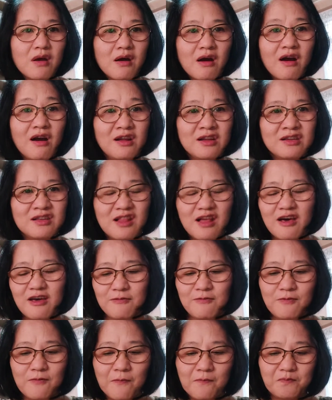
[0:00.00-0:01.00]
Hard is
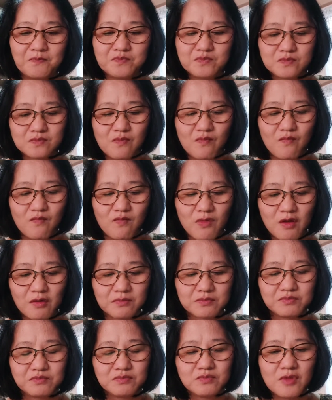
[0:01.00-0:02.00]
life.
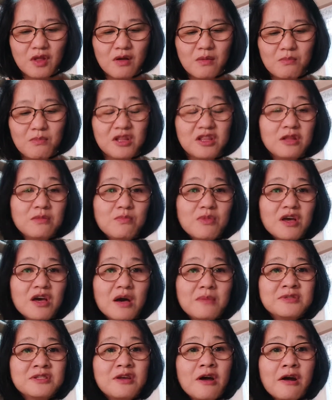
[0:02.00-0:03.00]
But it
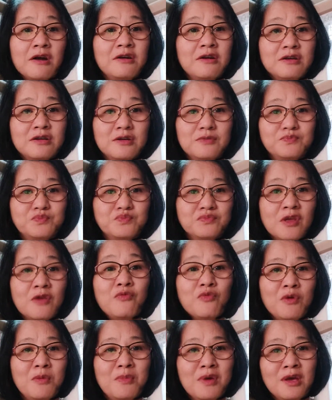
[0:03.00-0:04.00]
becomes harder
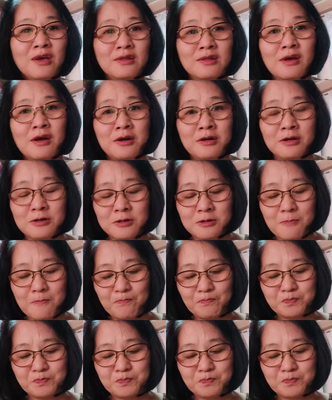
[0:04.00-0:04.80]
if we make it harder.